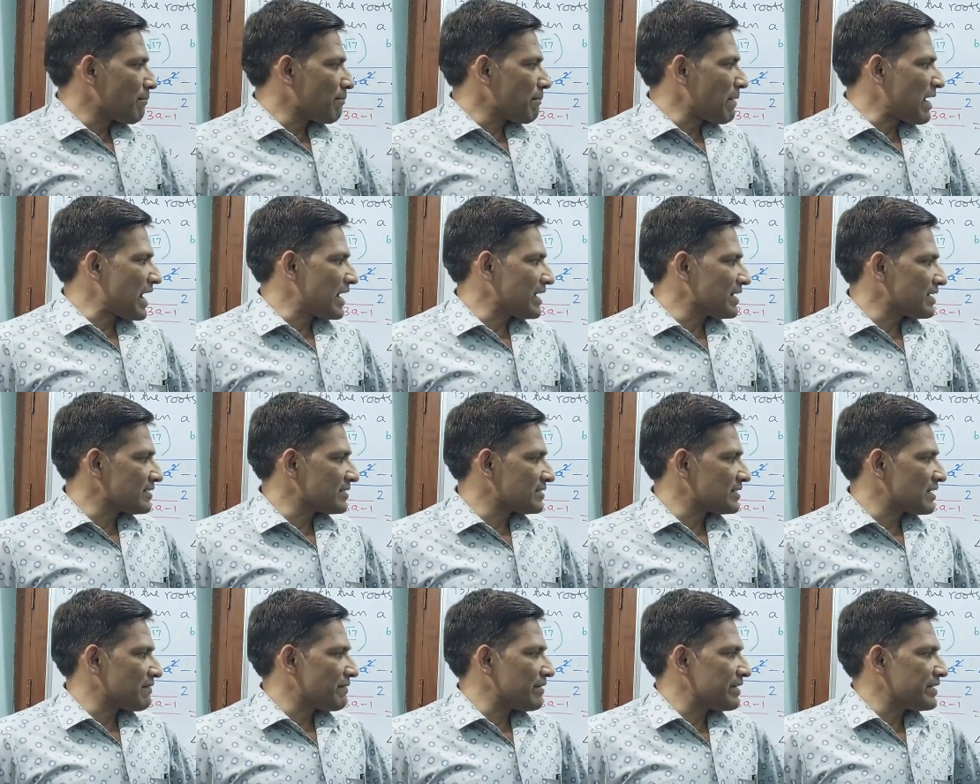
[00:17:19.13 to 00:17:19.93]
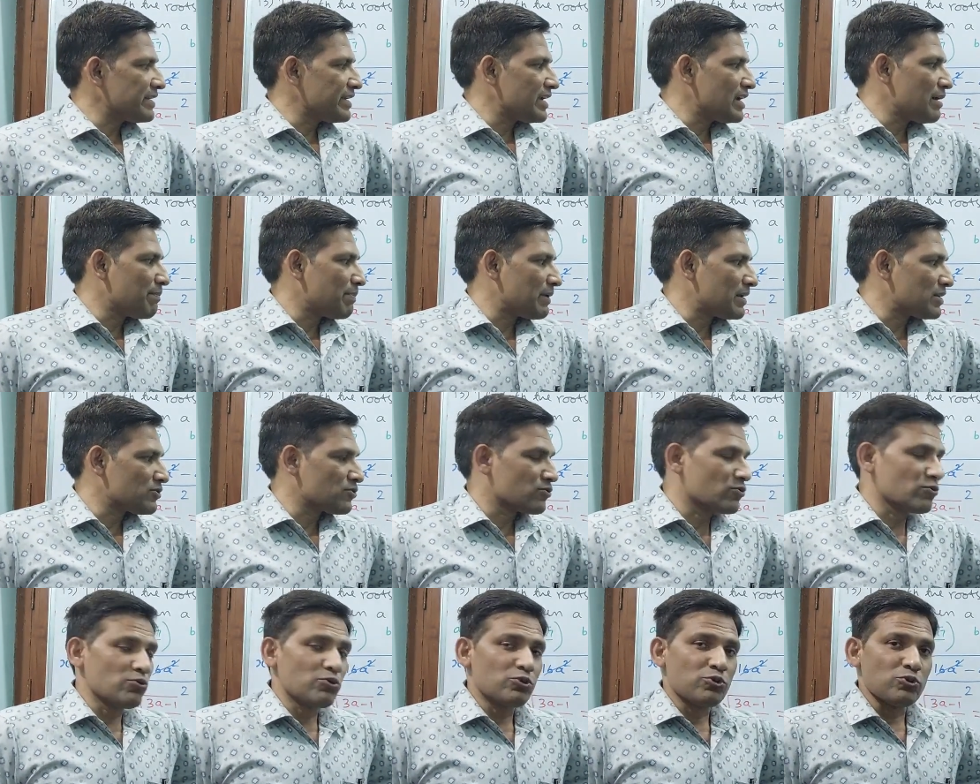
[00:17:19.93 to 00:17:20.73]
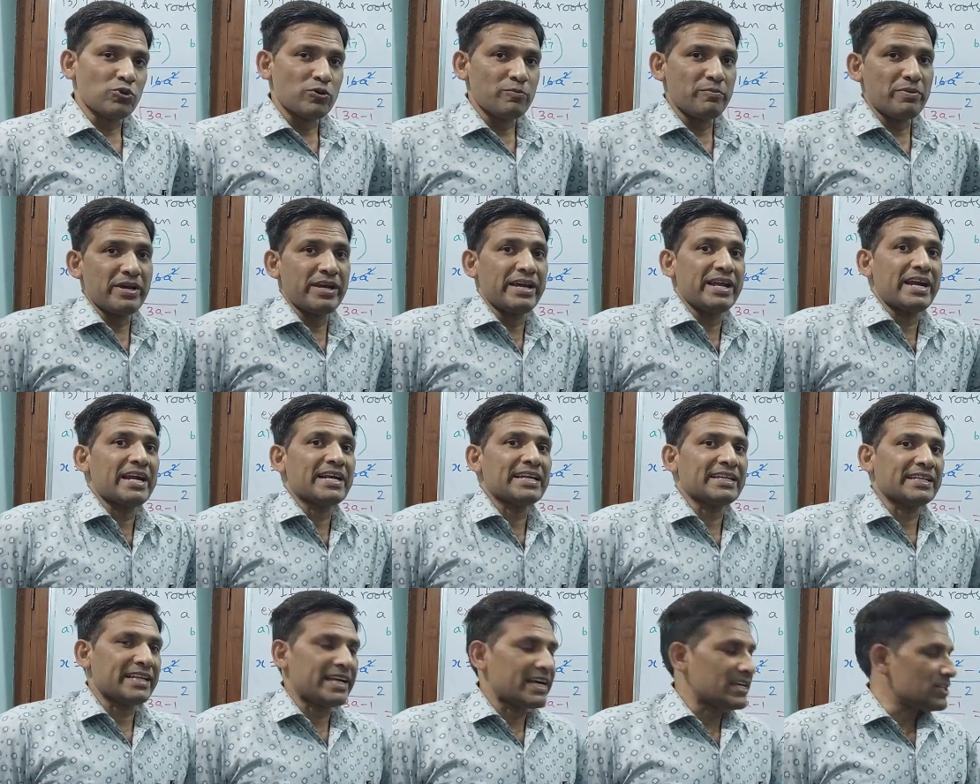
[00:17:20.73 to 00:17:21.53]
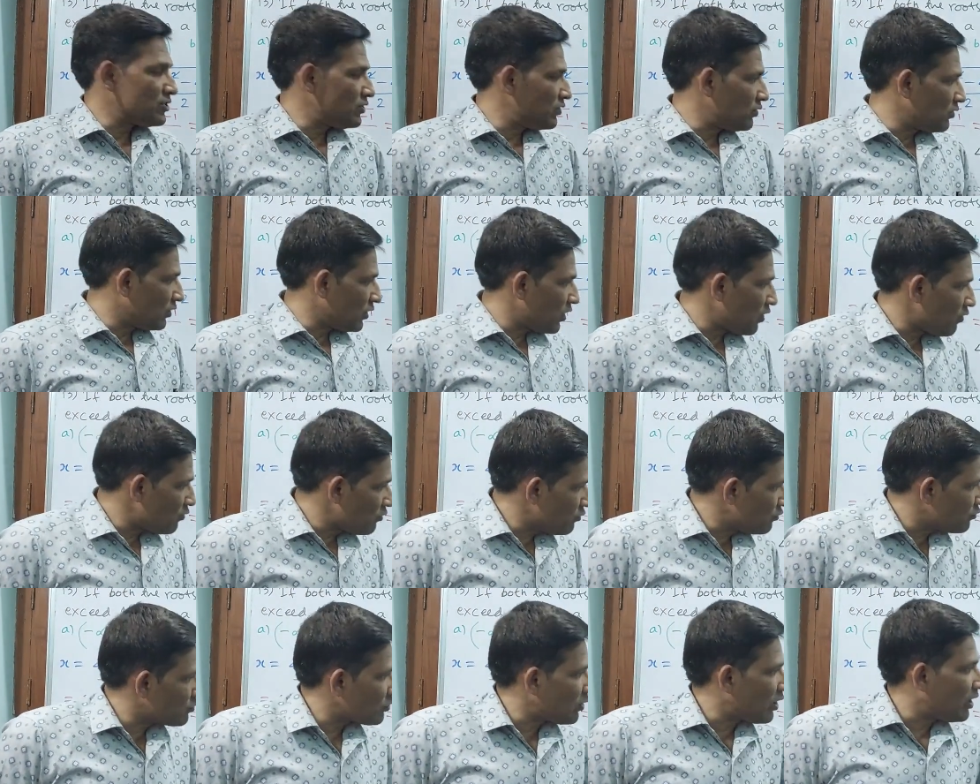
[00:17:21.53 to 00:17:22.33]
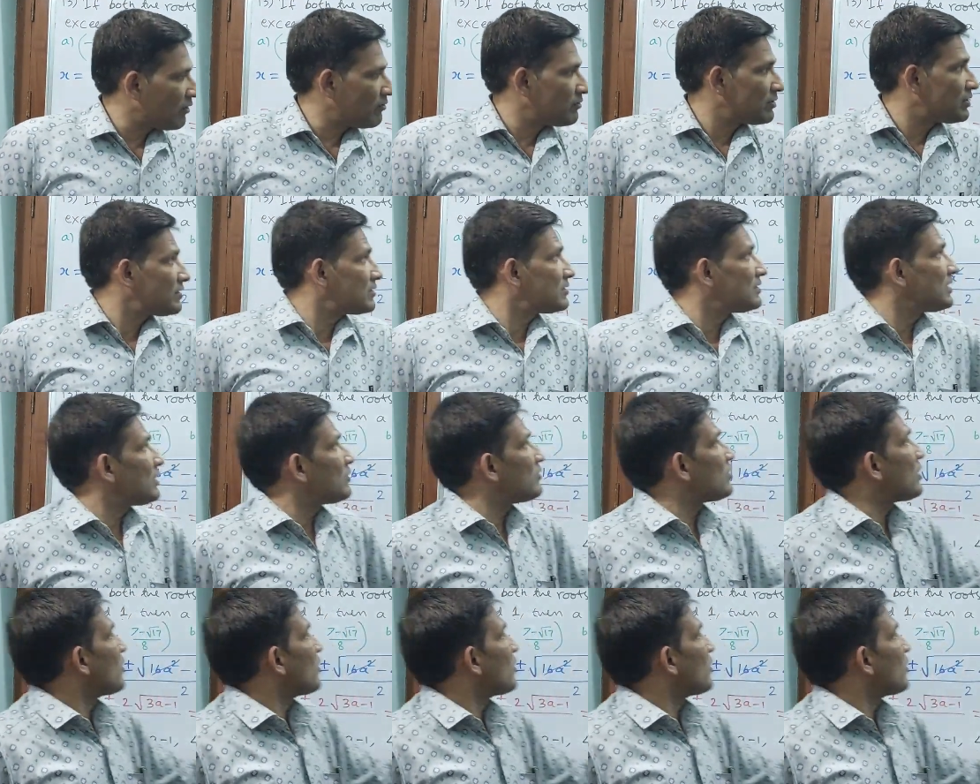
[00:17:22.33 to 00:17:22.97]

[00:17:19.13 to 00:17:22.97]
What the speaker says: minus 7a plus 2 should be greater than 0. Now you solve this, then you